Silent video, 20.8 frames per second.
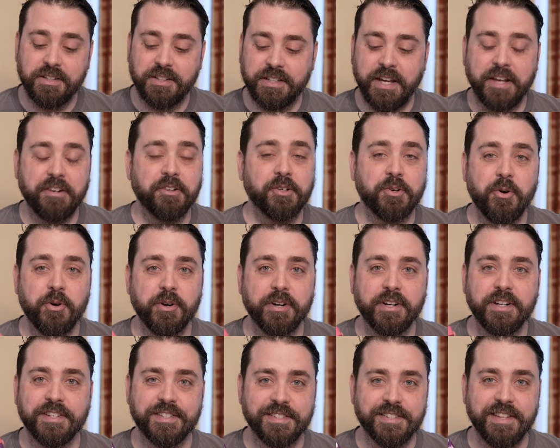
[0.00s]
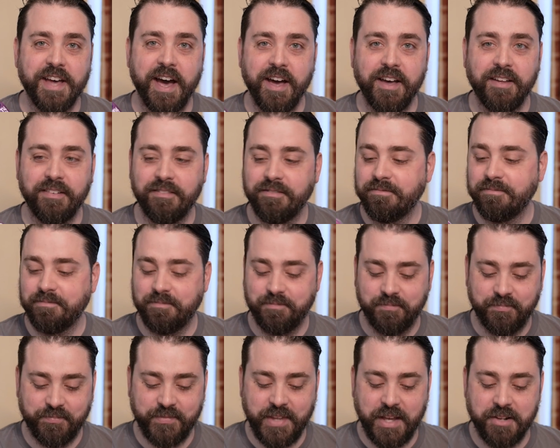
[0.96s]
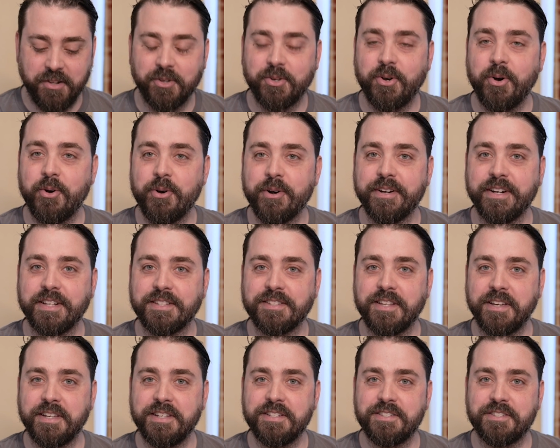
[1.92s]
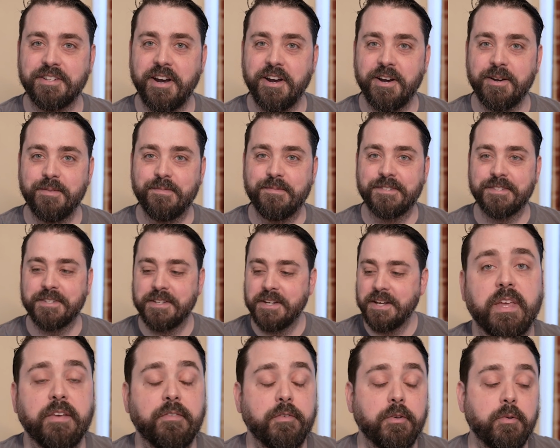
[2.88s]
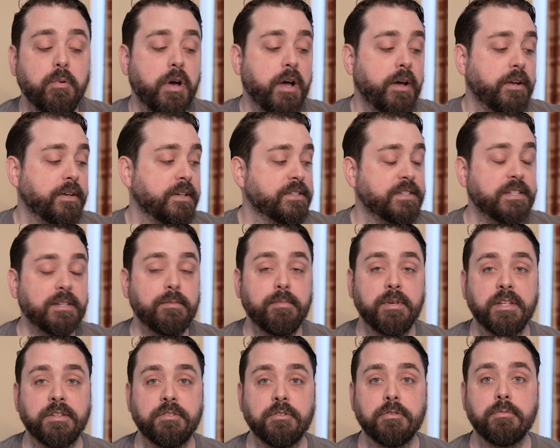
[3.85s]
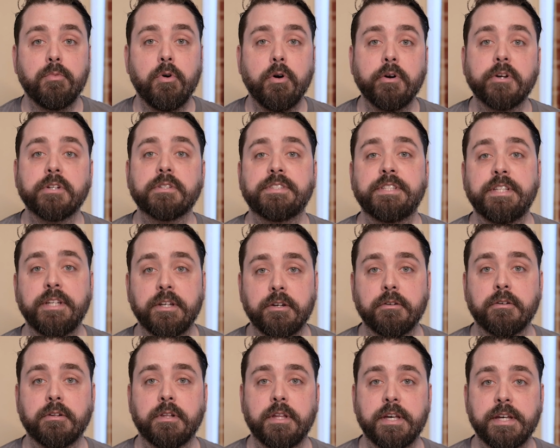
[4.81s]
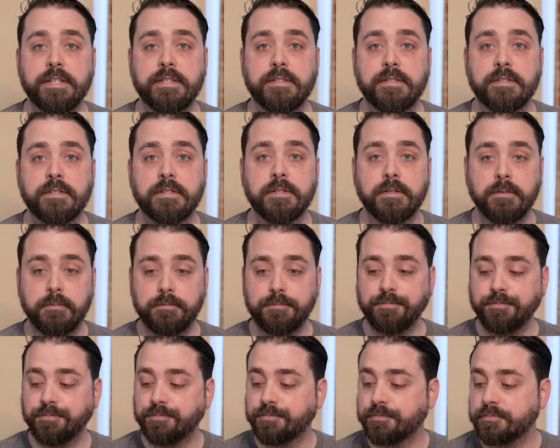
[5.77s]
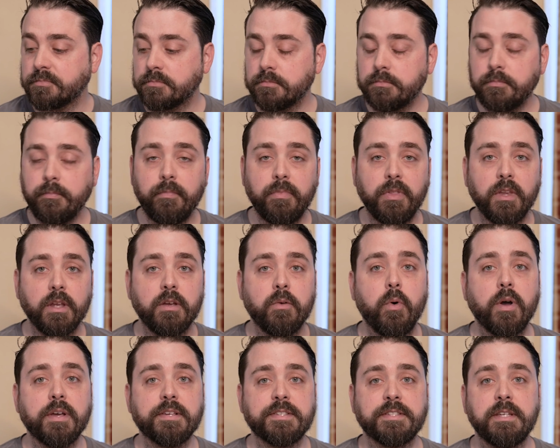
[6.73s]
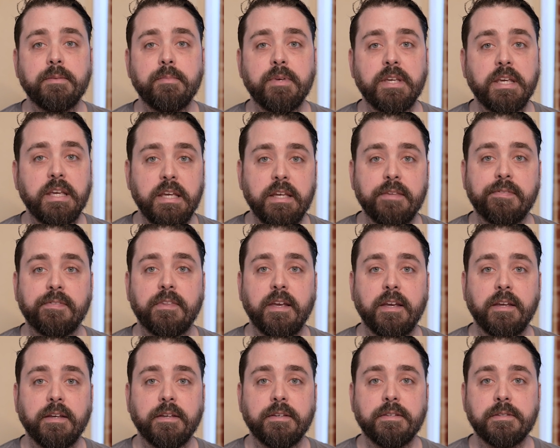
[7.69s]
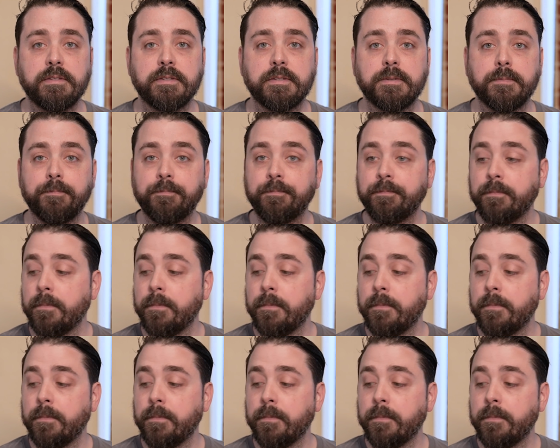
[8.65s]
Kettle corn is not kettle corn. It's Lucky Charms. If you want to see me do more tier lists, you want to see me eat things